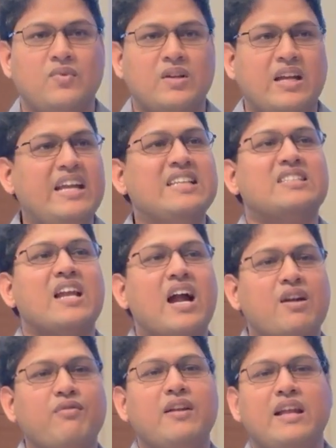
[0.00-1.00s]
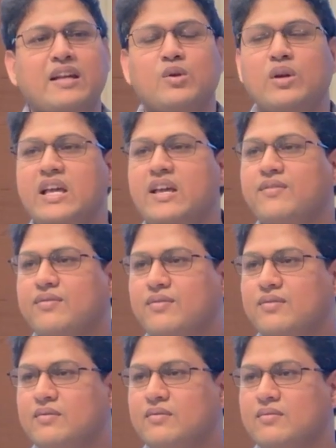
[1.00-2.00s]
He is not willing to
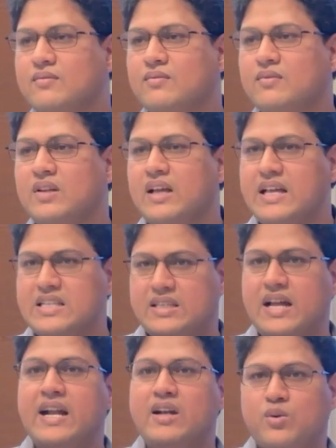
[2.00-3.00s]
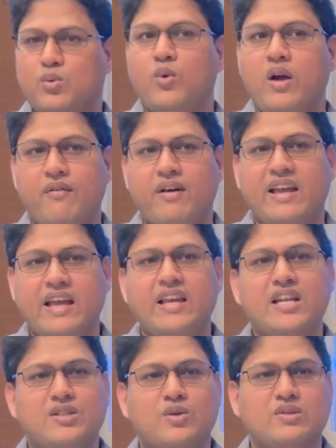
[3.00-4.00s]
leave. He sent whoever he
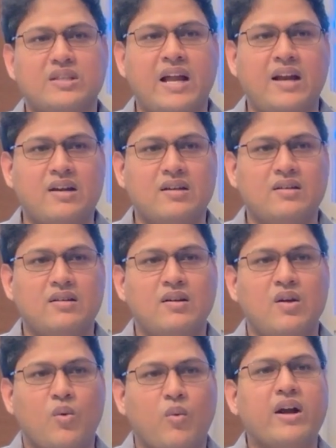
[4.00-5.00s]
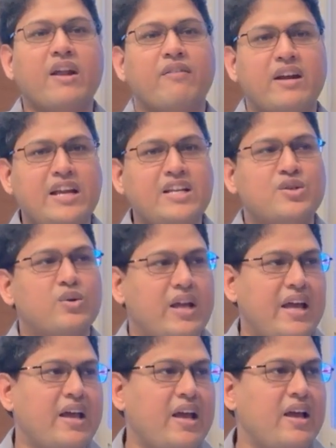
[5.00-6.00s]
needs to send, whatever needs to
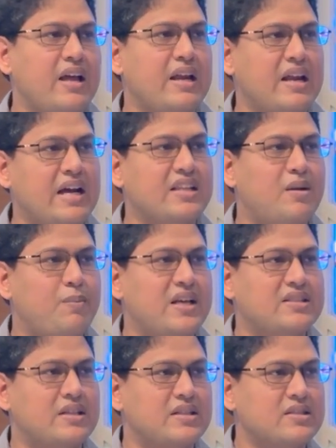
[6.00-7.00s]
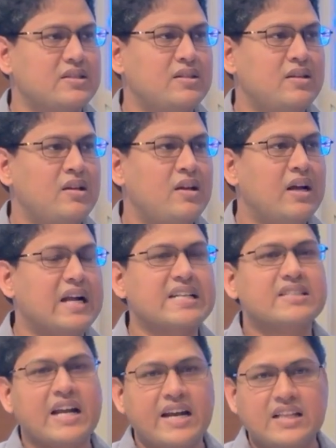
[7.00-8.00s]
take care in other places, and
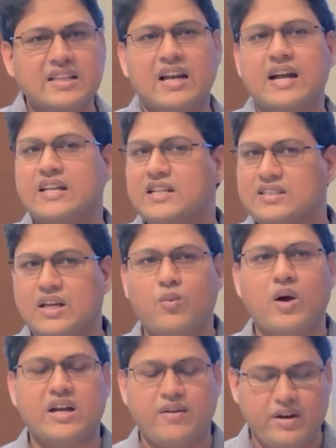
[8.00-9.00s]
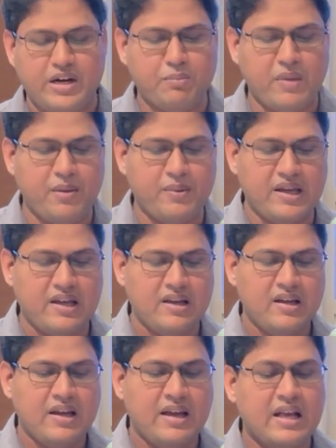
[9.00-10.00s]
sending the letters or whatever it may be,
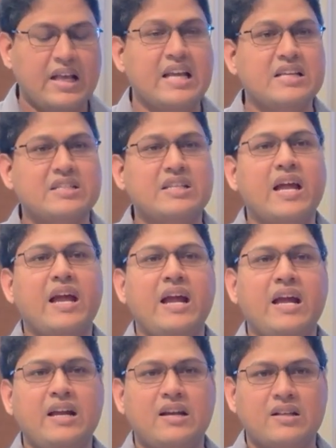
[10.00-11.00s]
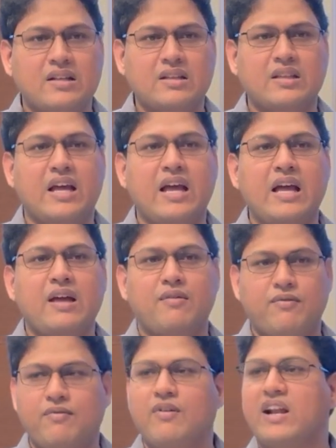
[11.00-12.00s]
he stayed there
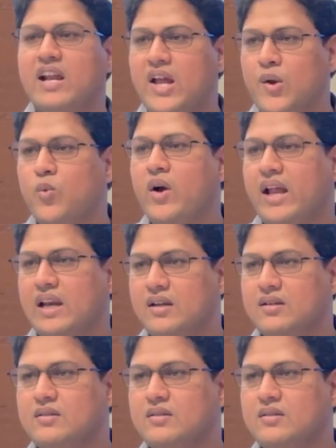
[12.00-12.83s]
for a while.